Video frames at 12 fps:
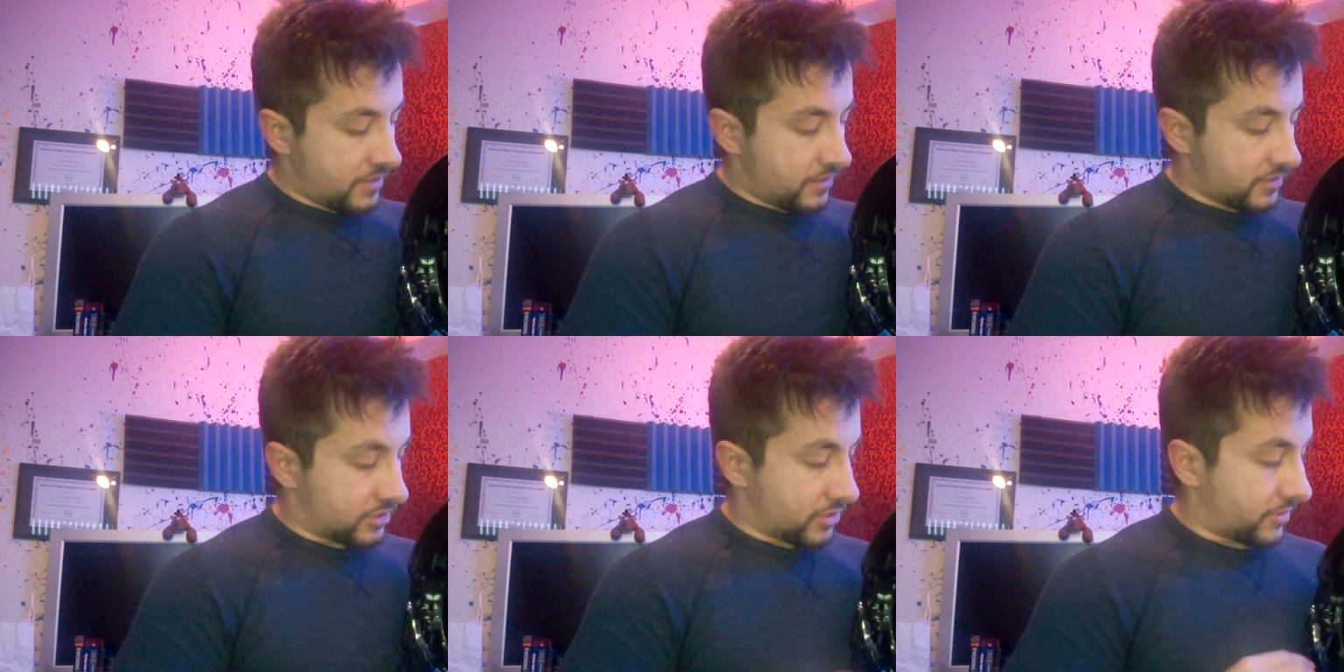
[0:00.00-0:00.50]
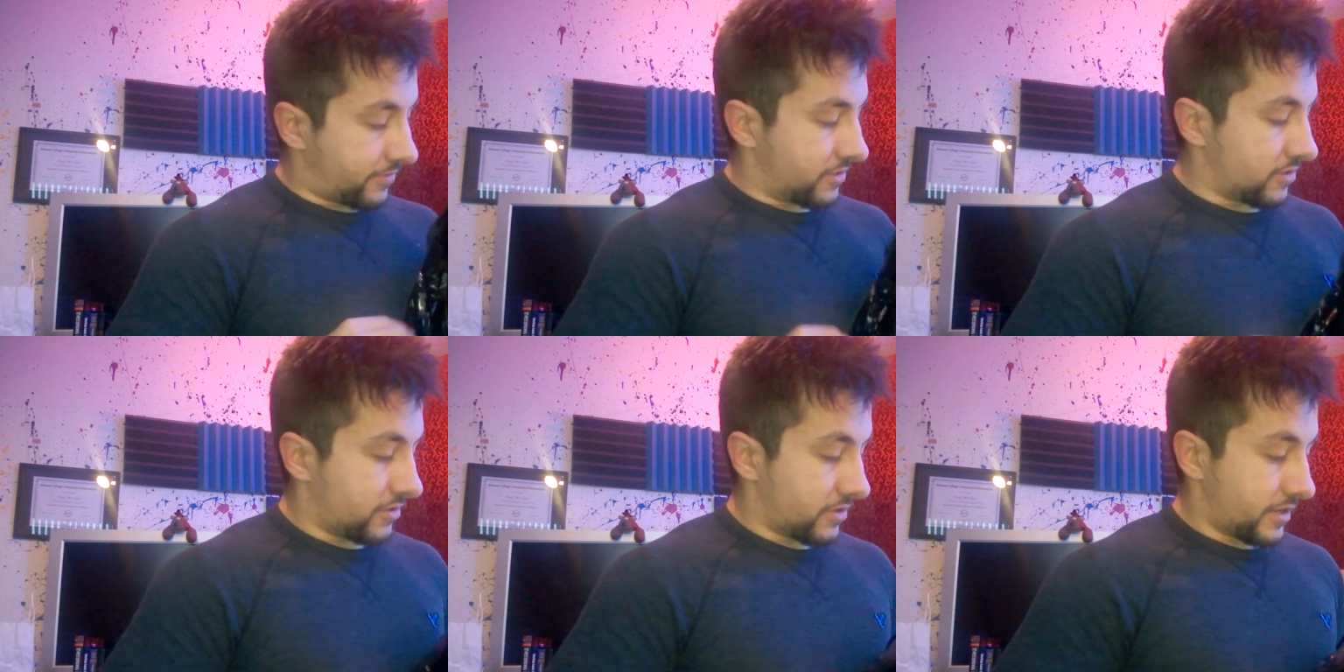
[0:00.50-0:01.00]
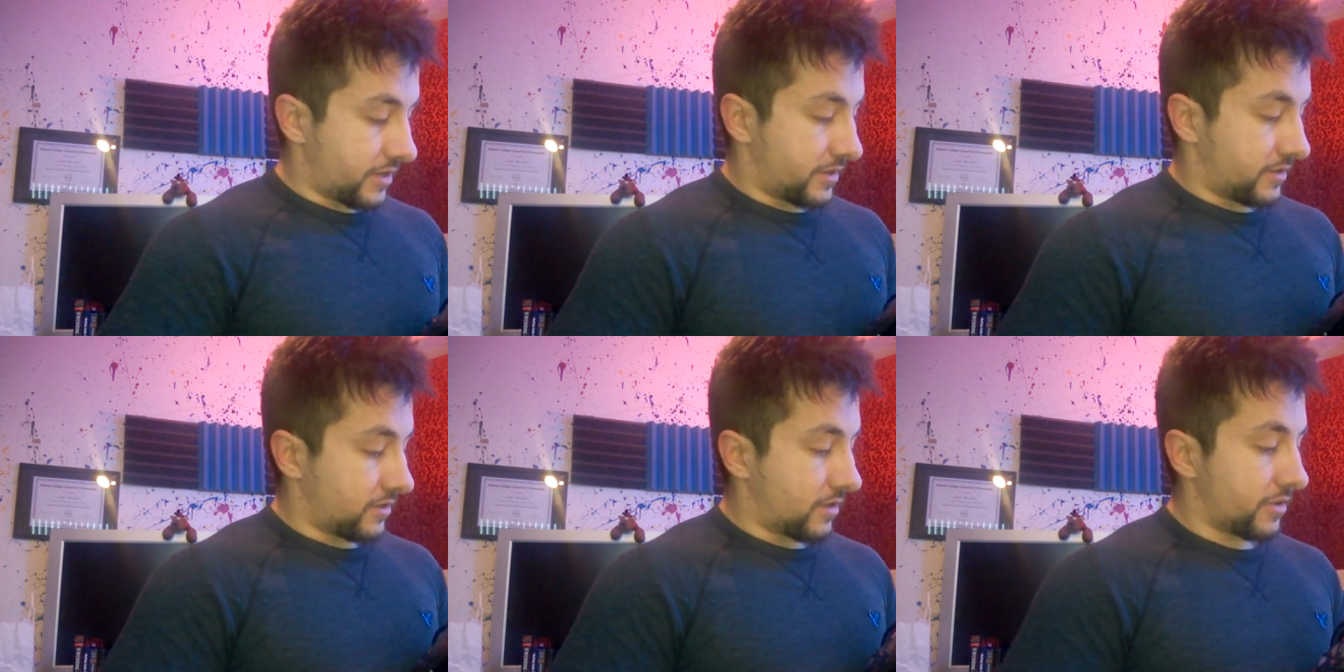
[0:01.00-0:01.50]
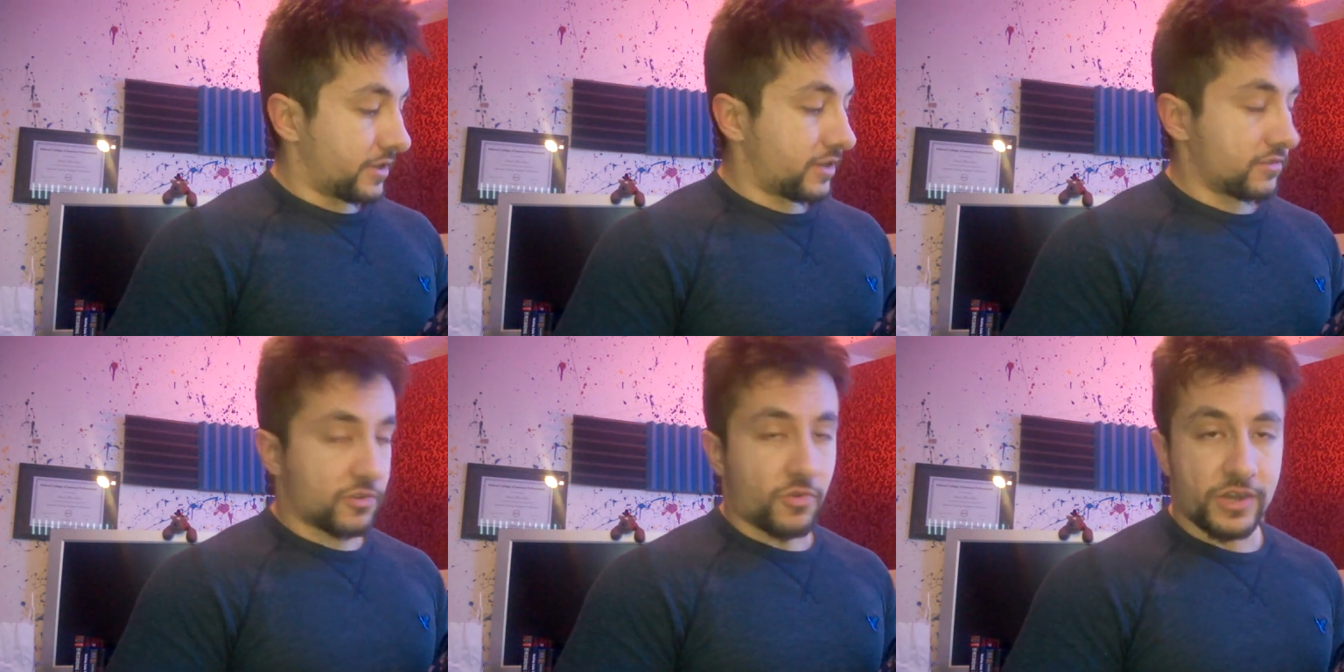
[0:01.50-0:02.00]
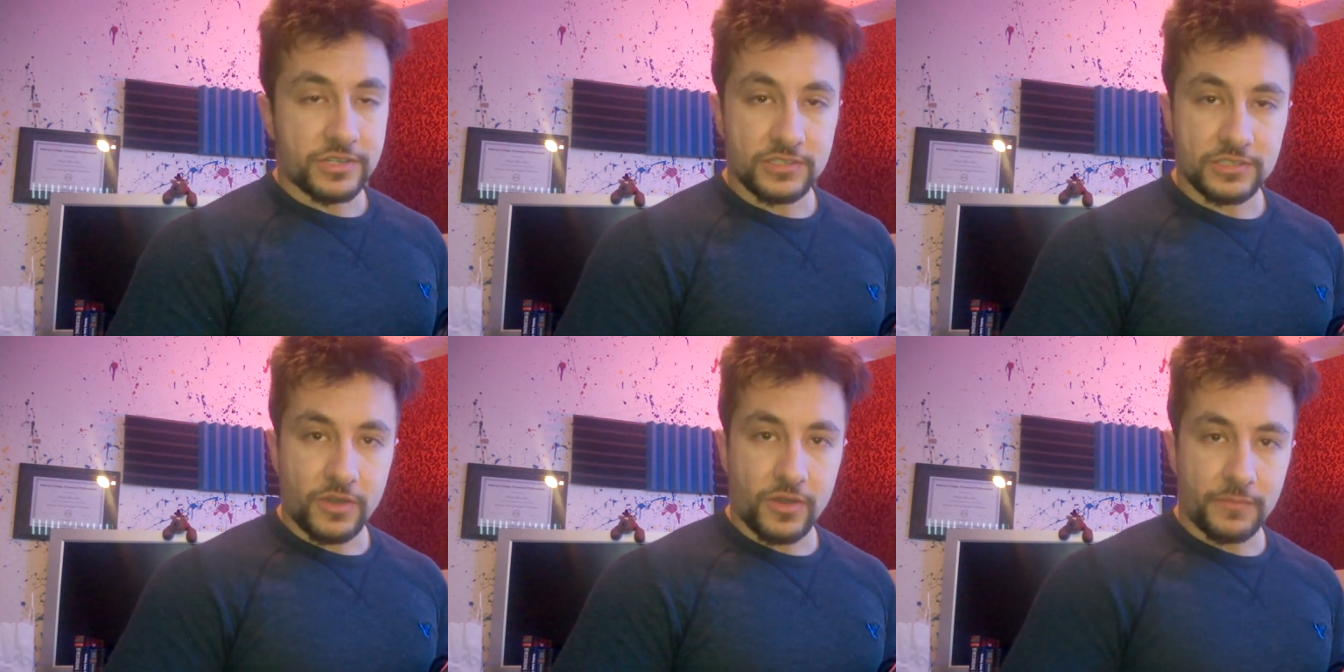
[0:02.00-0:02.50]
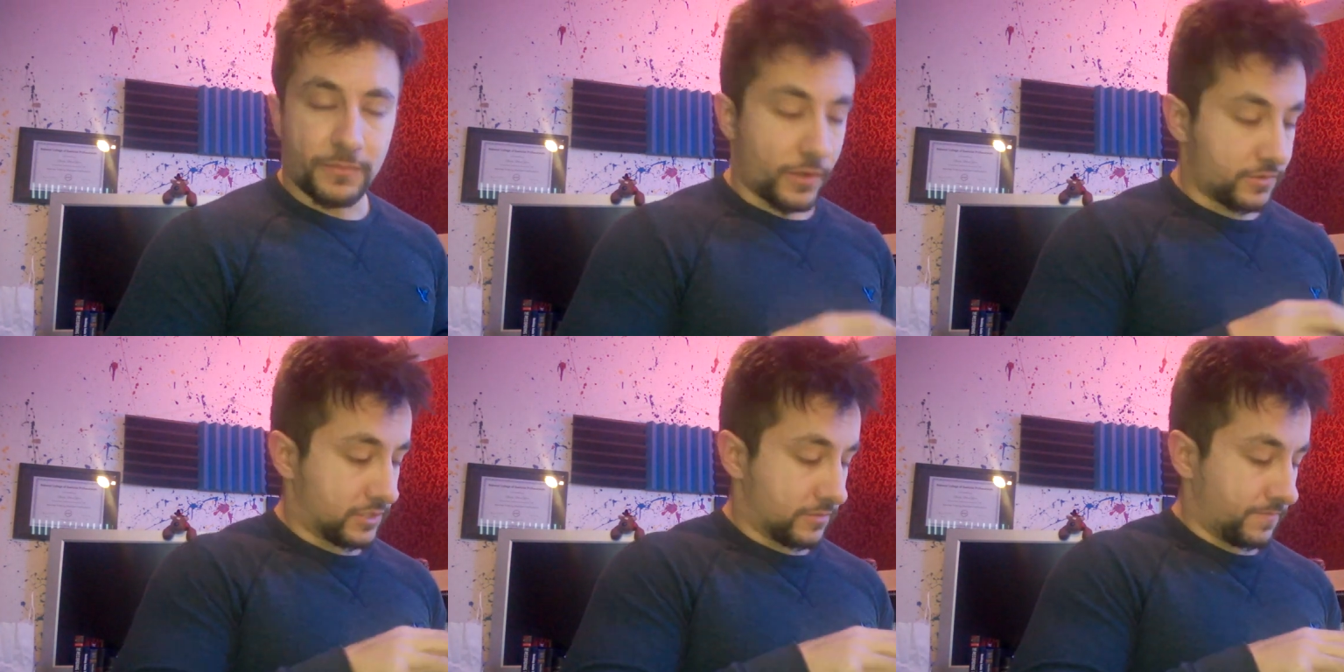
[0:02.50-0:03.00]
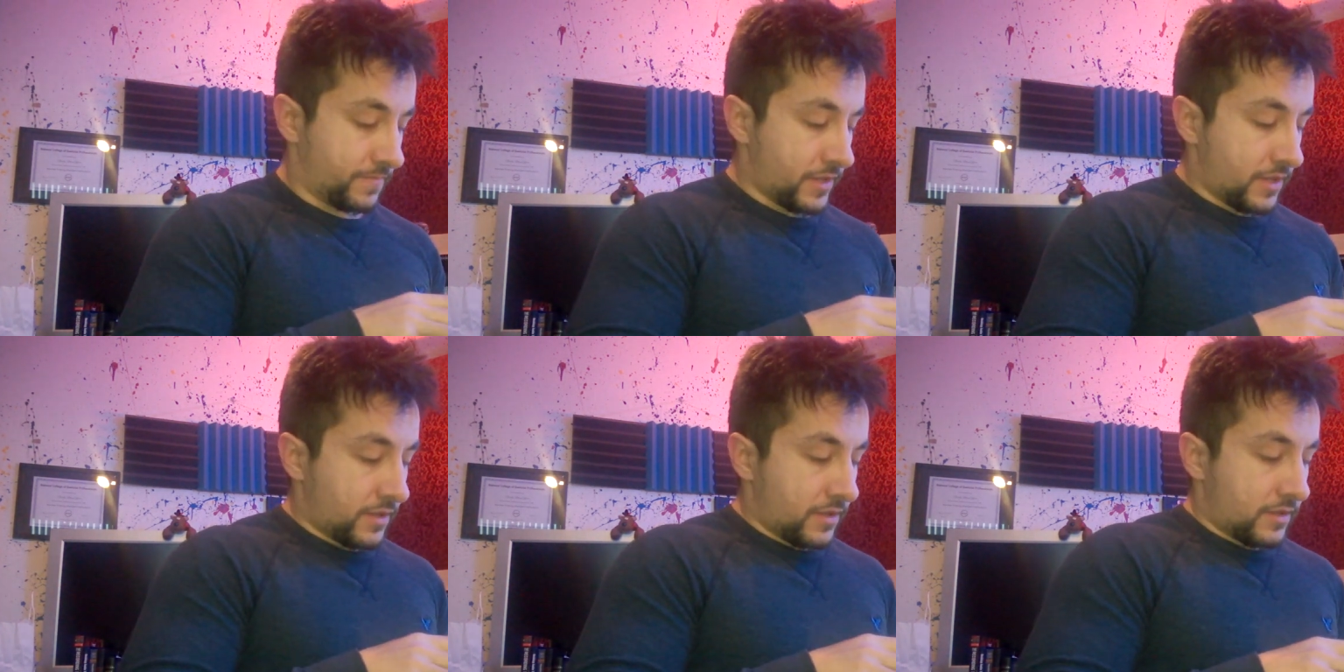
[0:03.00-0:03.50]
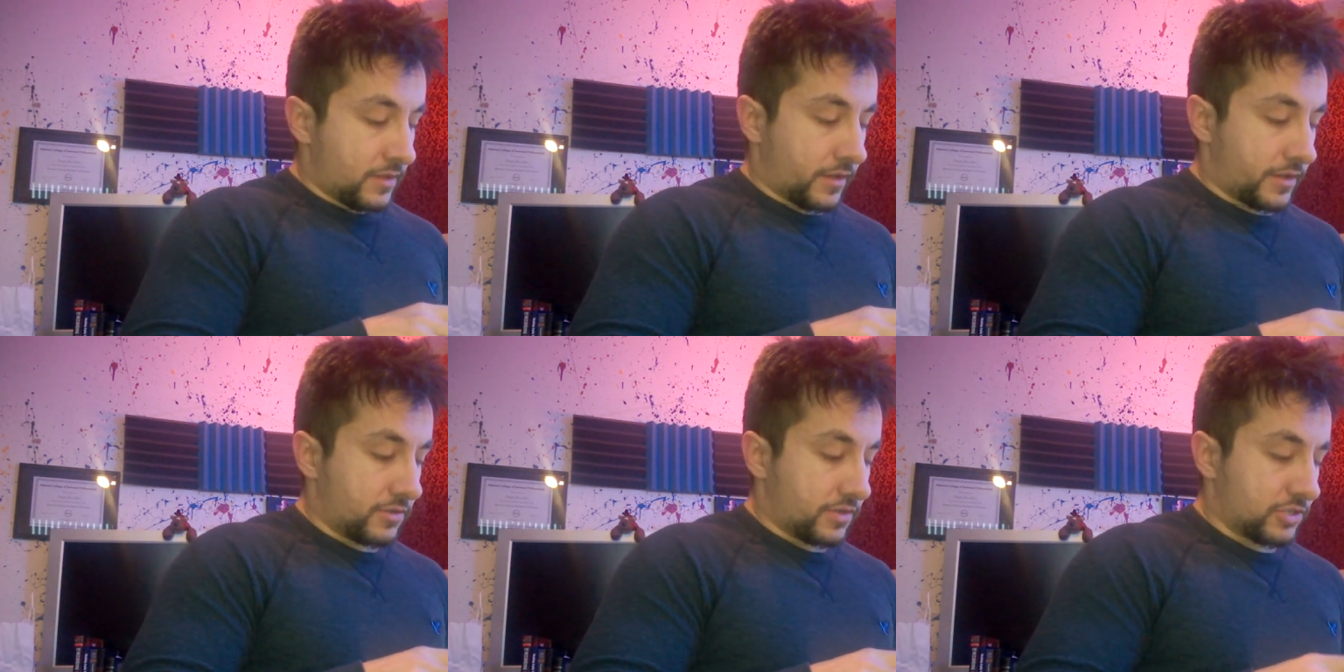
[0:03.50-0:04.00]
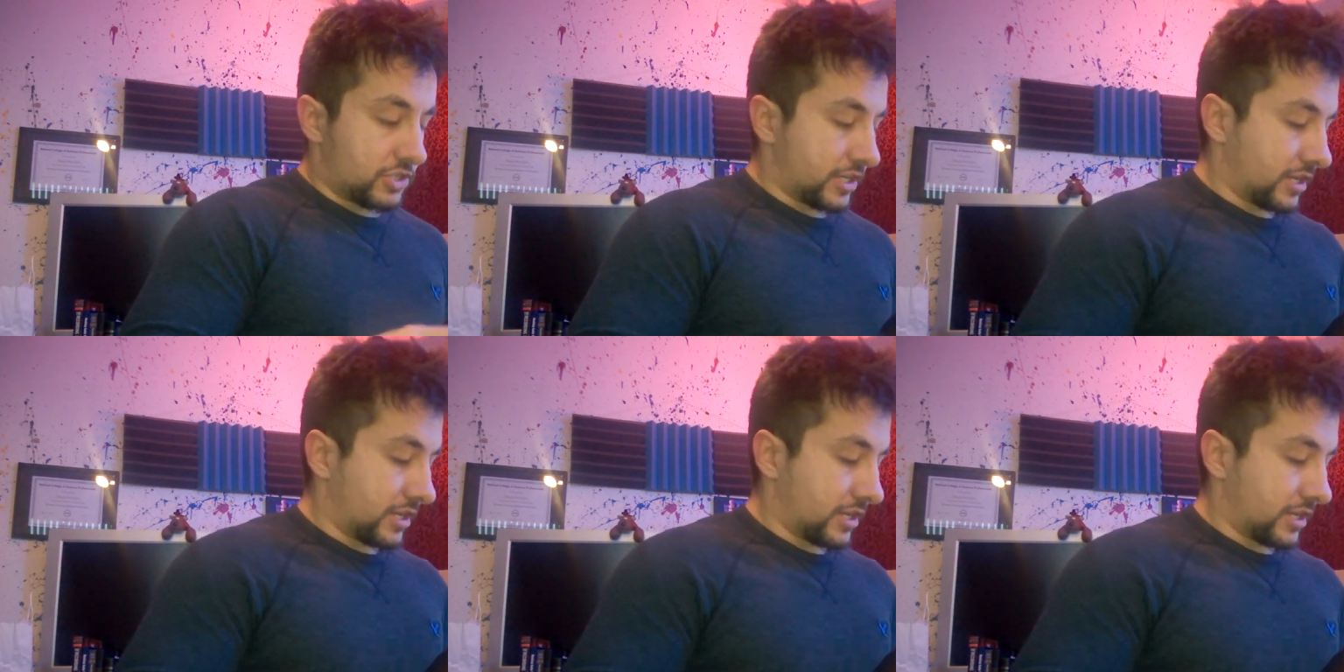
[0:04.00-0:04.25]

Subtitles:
So if there are any other questions, go ahead and post them. You can check